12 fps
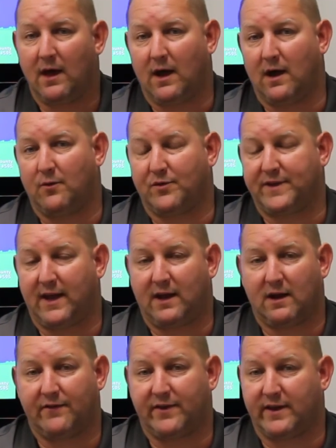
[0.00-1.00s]
Uh, we'll take
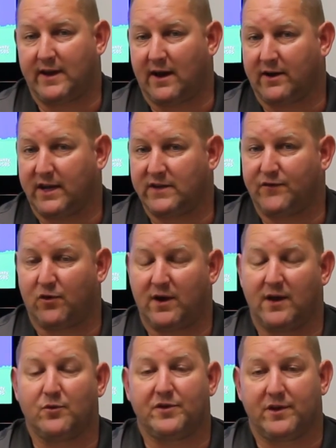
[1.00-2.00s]
care of the entire case for
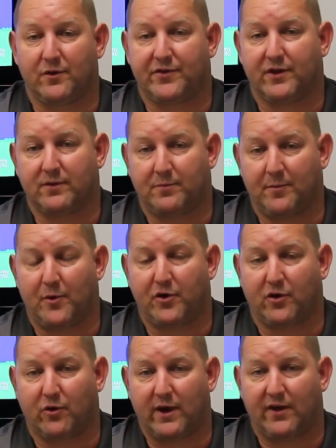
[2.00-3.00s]
you and we'll deal with the
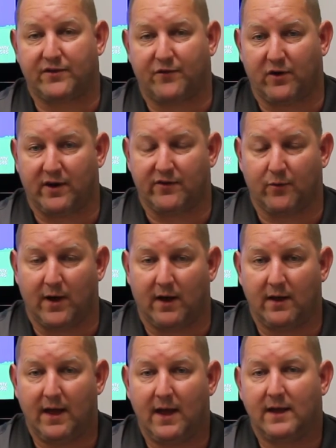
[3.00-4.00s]
Pomona Courthouse for you as
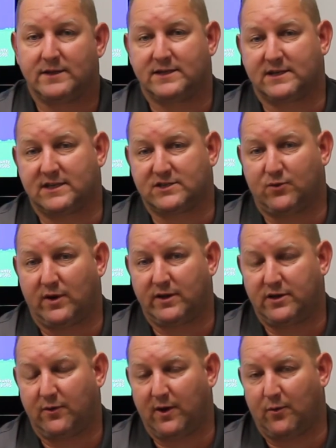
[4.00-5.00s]
well.
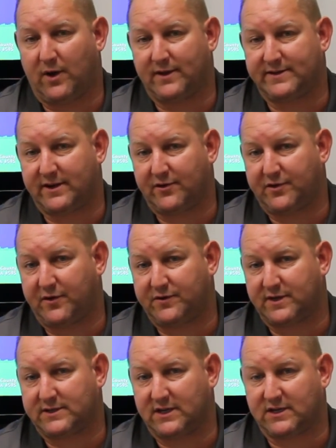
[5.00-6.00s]

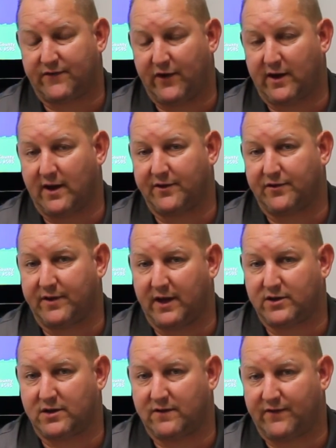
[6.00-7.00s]
661-281-0266, free
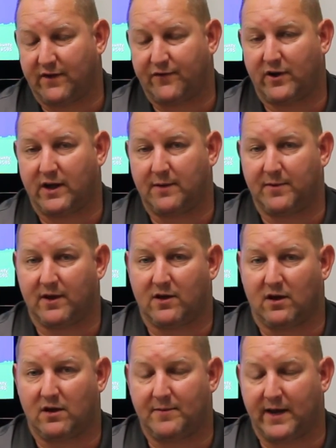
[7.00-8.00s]
consultation. Feel free to give me a
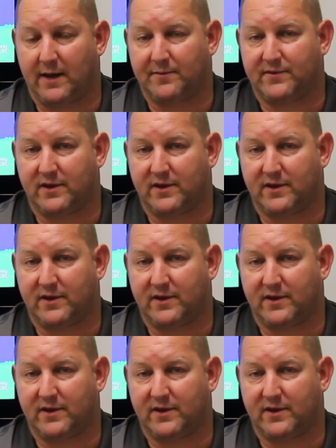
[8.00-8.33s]
call. My name's